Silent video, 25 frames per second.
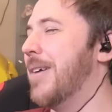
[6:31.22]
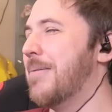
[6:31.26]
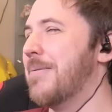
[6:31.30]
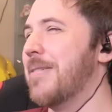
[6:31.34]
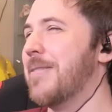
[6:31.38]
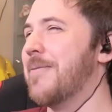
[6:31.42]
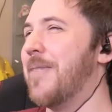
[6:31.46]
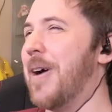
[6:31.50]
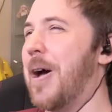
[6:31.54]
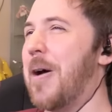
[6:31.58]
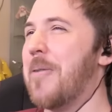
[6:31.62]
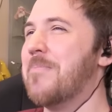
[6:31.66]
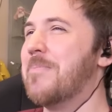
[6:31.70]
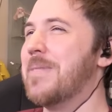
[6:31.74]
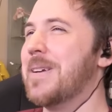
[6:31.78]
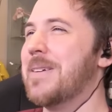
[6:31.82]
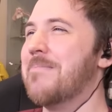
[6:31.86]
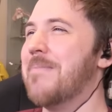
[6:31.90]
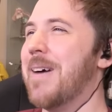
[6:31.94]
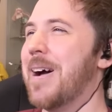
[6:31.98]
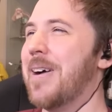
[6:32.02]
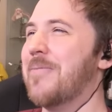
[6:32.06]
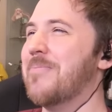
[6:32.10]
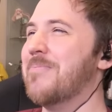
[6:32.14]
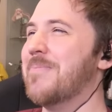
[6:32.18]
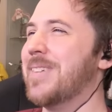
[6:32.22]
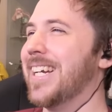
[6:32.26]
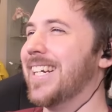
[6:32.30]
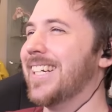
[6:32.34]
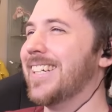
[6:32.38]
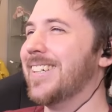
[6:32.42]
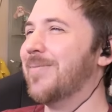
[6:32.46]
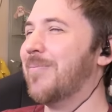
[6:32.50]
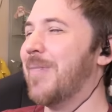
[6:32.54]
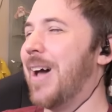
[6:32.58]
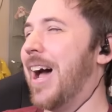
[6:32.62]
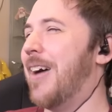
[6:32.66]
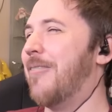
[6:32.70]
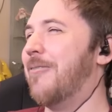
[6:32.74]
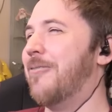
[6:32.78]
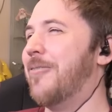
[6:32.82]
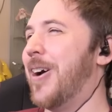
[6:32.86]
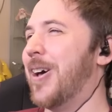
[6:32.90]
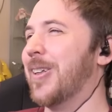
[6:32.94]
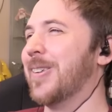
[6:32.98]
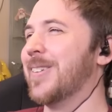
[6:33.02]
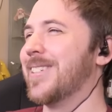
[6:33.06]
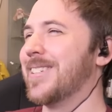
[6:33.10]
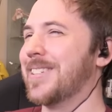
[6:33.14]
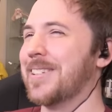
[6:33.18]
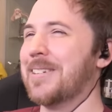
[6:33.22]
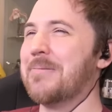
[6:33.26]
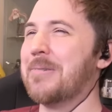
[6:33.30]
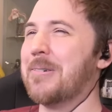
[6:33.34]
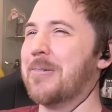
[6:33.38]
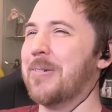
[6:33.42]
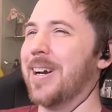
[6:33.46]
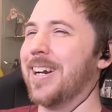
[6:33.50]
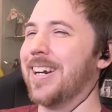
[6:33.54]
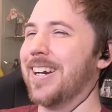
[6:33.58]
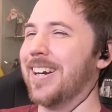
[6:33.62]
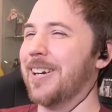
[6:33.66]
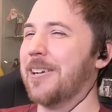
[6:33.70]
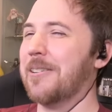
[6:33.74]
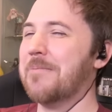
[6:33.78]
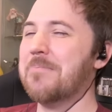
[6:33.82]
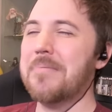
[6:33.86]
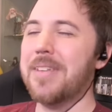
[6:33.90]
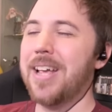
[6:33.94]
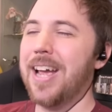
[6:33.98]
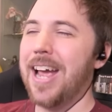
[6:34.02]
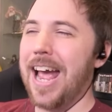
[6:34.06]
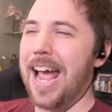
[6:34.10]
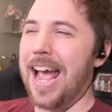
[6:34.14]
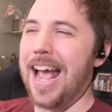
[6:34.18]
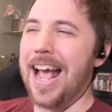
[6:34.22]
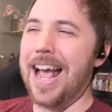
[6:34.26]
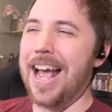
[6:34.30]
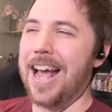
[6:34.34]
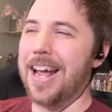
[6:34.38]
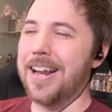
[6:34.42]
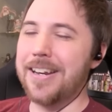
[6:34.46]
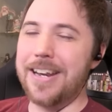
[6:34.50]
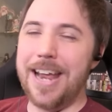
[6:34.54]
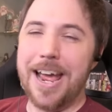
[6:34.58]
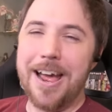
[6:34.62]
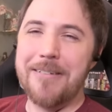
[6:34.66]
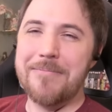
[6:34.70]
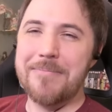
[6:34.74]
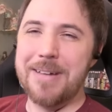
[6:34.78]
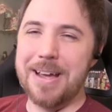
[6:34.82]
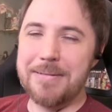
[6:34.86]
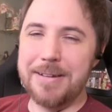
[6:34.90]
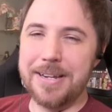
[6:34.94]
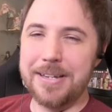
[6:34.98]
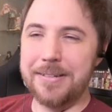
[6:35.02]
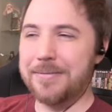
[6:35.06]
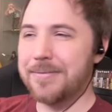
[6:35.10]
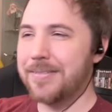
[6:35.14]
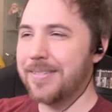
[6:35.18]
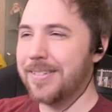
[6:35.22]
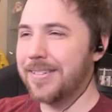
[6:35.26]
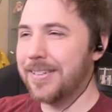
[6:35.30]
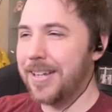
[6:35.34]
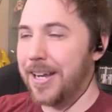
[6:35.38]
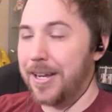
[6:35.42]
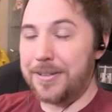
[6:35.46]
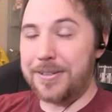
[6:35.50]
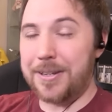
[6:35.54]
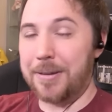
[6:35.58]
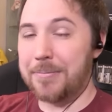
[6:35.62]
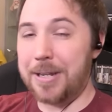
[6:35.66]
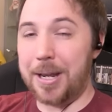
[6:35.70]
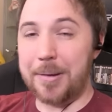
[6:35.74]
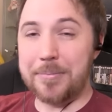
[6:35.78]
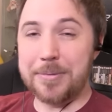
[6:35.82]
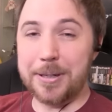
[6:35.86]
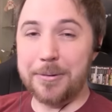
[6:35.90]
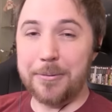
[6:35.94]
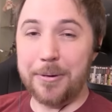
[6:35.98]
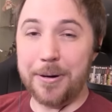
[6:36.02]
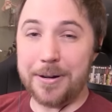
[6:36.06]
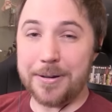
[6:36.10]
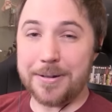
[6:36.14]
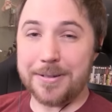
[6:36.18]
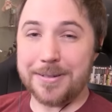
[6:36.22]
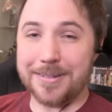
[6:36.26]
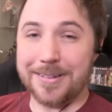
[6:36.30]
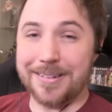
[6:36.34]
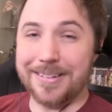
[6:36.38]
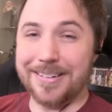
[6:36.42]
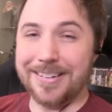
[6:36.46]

Maybe if I beat my meat, I'll fall asleep quicker. And yeah, maybe. Yeah, sometimes it works.